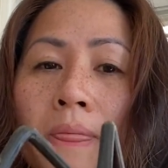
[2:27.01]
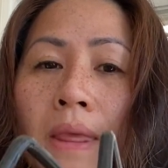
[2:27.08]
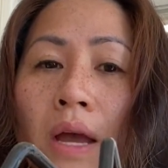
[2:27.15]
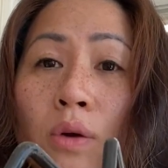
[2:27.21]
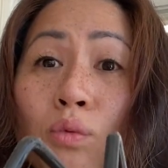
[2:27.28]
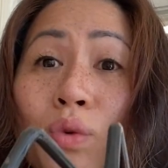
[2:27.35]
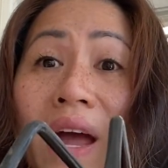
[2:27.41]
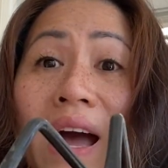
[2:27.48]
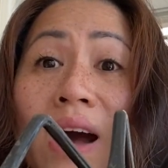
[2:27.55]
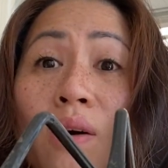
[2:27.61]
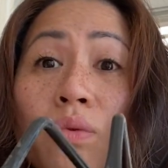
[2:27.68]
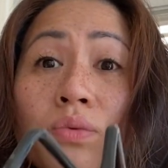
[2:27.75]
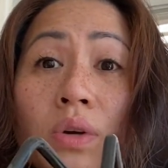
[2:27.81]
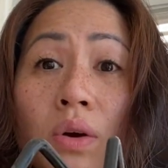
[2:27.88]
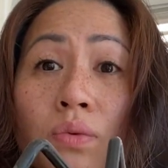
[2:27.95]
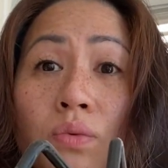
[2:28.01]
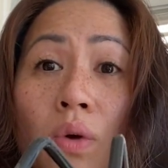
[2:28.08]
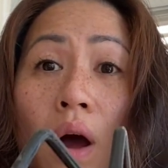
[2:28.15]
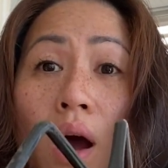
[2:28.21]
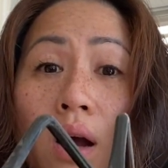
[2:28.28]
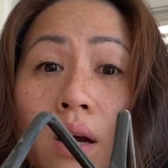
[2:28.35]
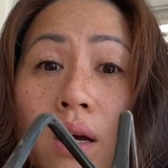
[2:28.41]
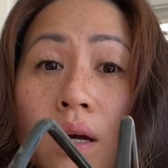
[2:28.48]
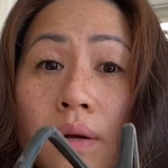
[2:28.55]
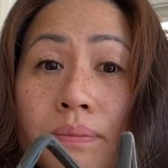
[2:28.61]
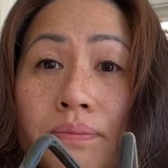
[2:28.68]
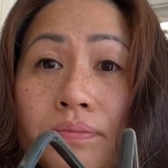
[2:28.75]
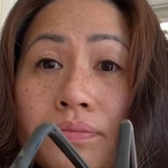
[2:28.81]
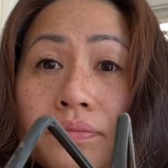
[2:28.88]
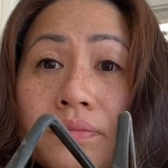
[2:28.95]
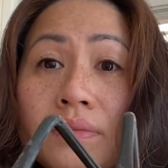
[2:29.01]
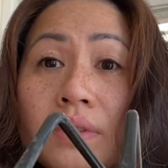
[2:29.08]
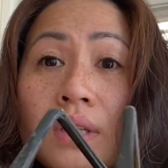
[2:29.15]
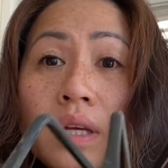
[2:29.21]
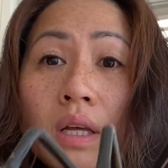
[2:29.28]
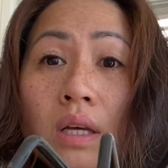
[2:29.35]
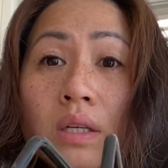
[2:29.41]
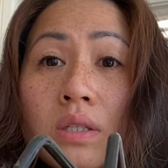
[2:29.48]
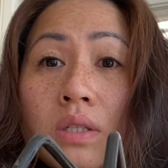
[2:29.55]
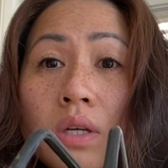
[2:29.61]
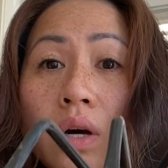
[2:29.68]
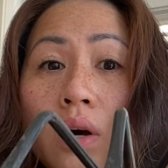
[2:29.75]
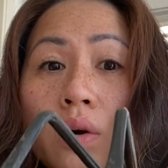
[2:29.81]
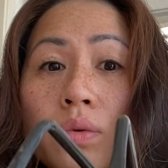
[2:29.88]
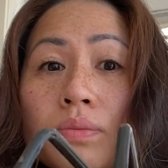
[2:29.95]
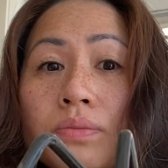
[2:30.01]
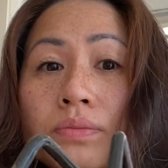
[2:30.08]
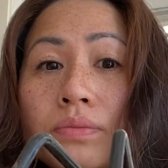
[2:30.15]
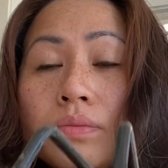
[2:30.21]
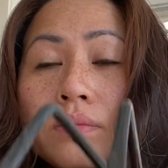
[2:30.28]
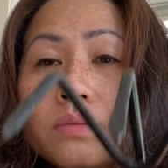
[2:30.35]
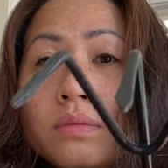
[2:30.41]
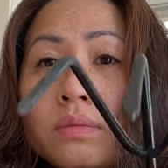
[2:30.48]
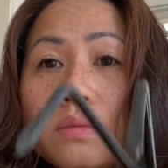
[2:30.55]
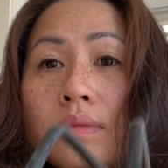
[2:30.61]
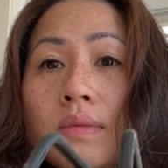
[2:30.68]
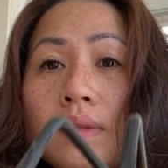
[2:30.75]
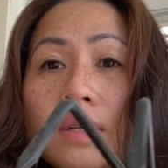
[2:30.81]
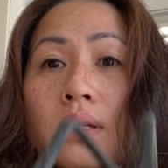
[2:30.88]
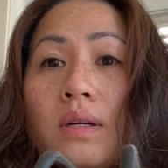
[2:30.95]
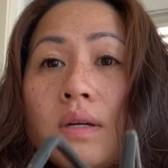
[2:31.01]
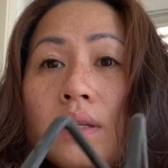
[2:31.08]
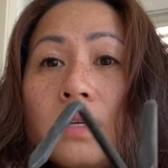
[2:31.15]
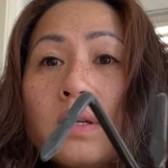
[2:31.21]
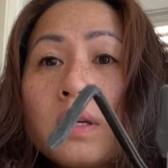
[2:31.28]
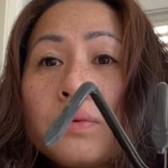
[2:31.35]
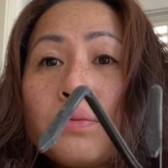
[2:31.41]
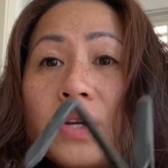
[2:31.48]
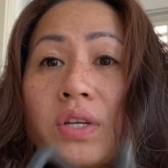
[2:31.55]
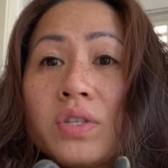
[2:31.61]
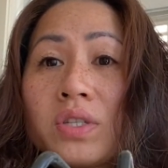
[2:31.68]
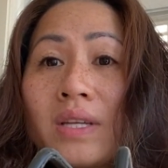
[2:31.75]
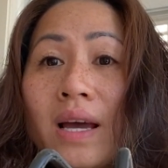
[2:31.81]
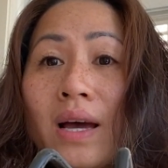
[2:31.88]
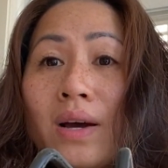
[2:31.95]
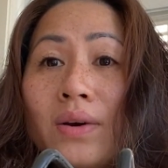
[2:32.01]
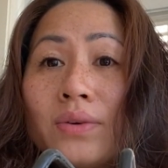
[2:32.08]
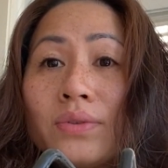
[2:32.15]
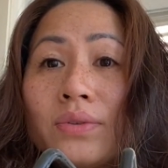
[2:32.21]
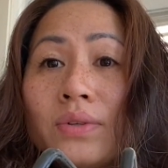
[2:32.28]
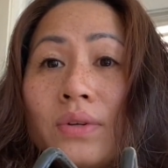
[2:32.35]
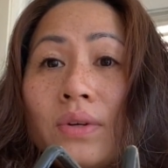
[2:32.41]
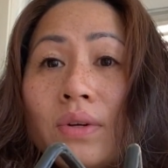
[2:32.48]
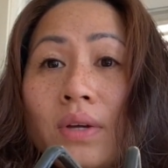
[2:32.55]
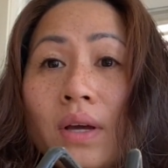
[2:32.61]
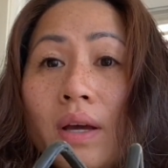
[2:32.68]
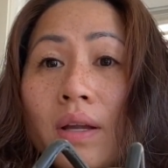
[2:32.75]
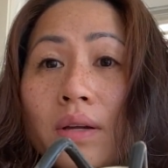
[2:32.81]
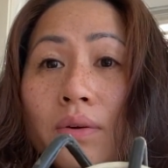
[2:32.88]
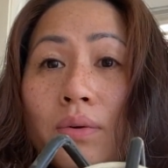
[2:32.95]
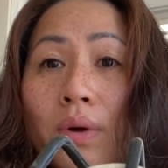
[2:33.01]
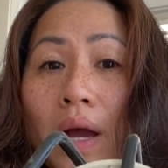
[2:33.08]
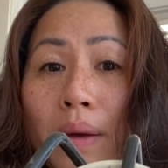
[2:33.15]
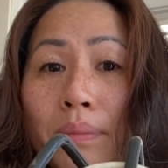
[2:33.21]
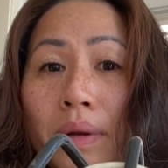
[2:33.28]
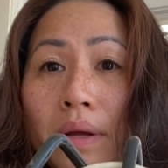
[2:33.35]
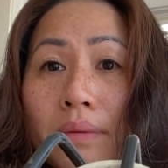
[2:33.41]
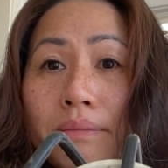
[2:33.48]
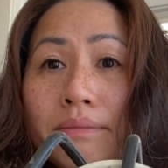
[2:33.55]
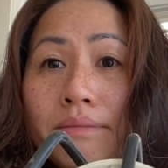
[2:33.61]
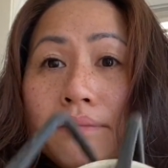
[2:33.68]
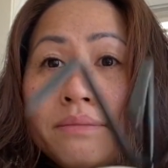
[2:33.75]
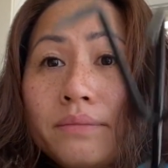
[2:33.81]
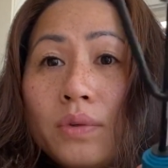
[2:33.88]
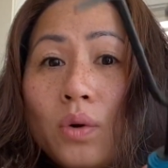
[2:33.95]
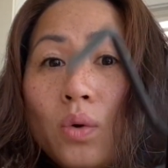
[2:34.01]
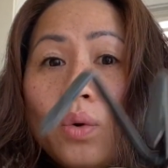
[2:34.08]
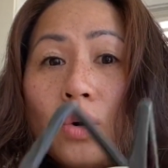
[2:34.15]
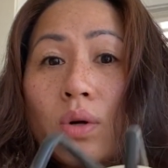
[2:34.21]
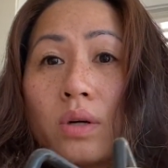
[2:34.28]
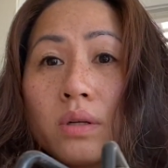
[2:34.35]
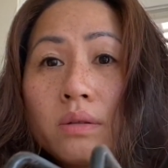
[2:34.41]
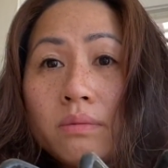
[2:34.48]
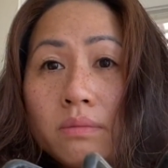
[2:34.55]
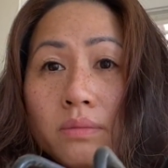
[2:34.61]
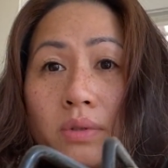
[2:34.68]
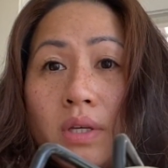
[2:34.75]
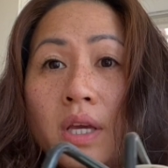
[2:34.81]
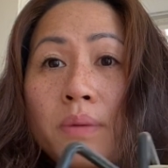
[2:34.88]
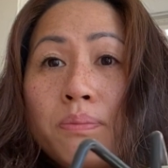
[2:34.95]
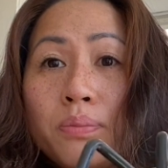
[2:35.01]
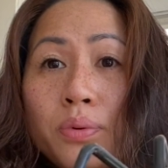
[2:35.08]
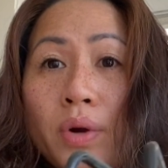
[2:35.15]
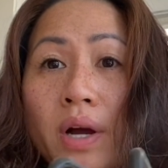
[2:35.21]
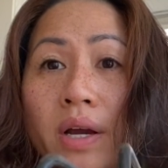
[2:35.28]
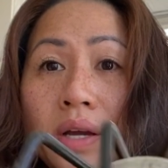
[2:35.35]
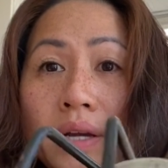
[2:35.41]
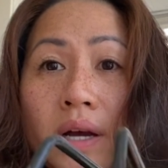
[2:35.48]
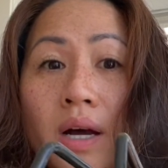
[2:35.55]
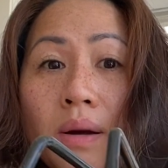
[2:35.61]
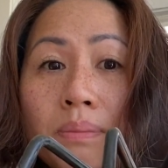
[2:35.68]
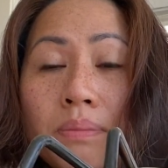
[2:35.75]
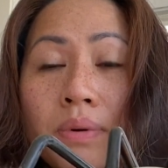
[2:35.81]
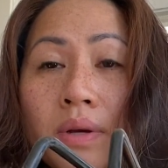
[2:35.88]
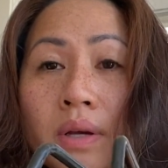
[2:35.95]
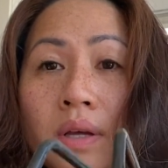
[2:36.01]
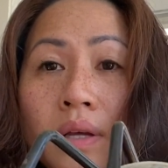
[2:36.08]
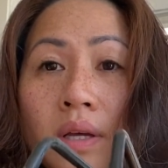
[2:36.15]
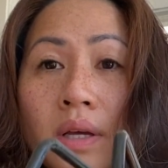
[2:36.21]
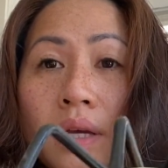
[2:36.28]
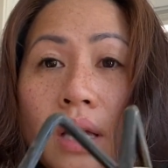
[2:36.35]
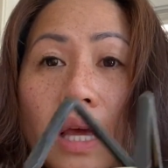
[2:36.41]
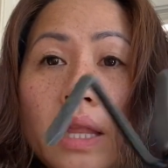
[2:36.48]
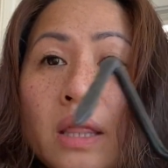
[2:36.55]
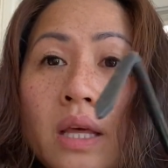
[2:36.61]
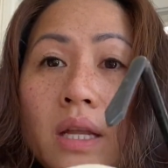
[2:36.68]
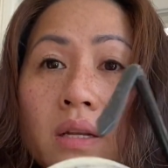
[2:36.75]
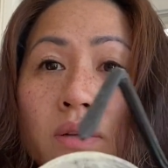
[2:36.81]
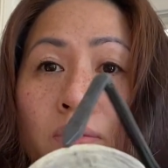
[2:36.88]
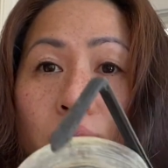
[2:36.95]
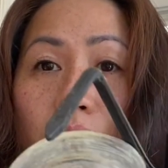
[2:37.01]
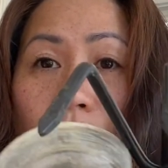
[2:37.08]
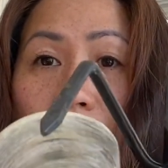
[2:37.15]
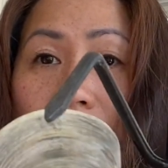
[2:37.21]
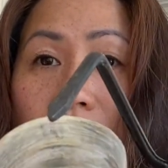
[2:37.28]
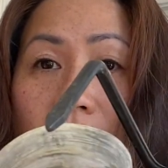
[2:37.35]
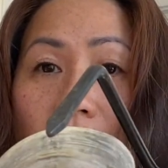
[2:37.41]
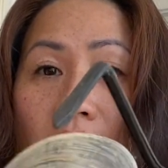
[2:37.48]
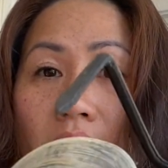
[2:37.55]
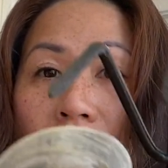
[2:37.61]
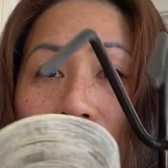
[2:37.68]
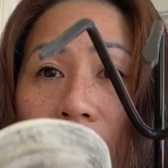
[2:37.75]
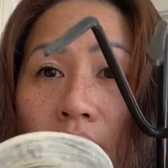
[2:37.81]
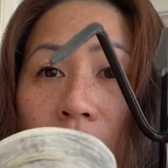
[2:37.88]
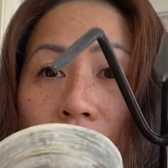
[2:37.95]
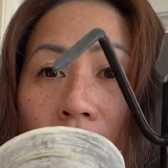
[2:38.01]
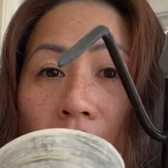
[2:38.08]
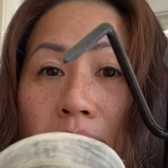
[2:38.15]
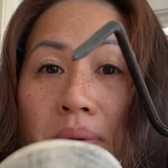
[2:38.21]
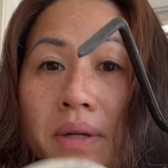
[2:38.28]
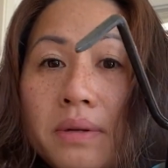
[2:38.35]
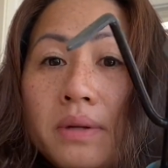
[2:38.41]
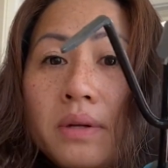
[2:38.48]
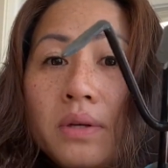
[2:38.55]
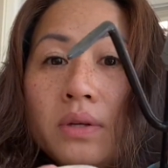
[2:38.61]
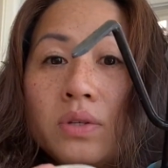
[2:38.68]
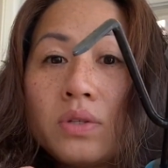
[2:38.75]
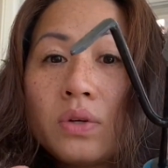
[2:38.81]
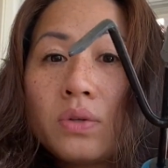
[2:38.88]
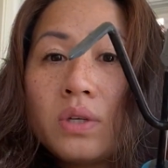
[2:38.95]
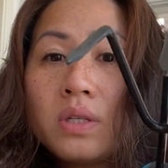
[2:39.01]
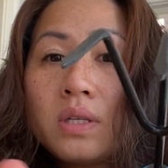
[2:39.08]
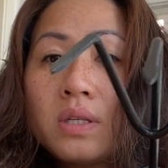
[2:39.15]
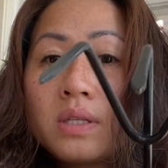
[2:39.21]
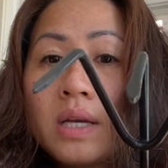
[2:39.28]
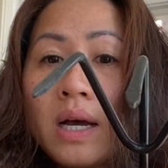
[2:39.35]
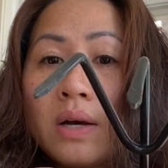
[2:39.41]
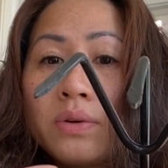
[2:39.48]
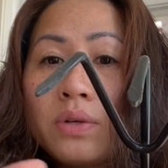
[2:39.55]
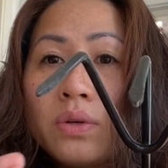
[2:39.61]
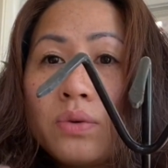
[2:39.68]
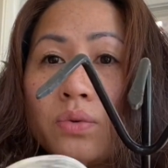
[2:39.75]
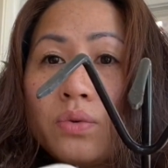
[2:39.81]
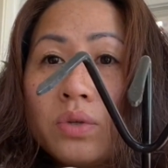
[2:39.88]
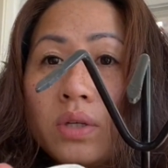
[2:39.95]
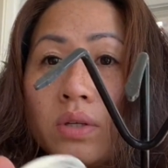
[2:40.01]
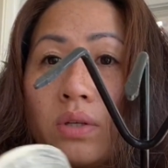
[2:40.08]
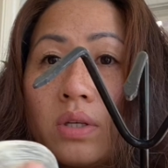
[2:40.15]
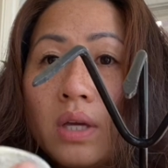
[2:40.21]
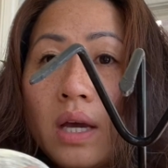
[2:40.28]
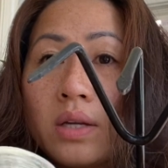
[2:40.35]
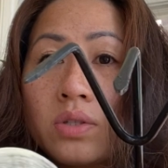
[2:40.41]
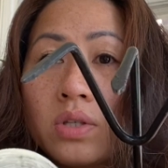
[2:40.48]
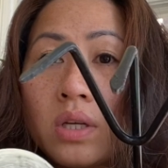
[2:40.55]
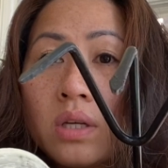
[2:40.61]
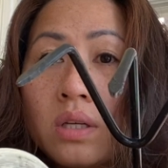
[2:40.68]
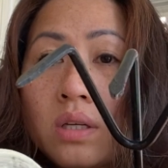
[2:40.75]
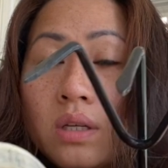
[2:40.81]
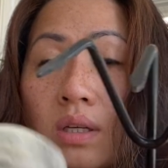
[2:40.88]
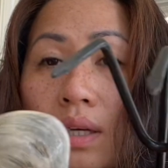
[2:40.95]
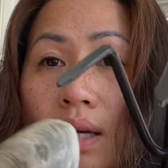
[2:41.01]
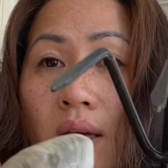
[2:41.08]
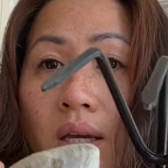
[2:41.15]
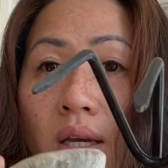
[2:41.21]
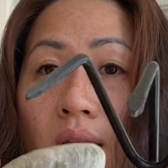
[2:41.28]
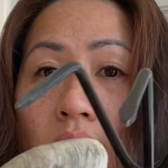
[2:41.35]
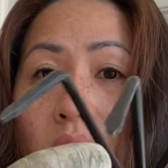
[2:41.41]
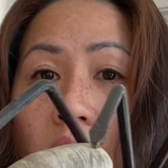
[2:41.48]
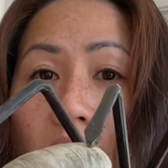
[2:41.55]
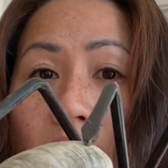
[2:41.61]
round rock. So you can reach down and grab it, or pry it up and then reach down and grab it. So this is how you catching a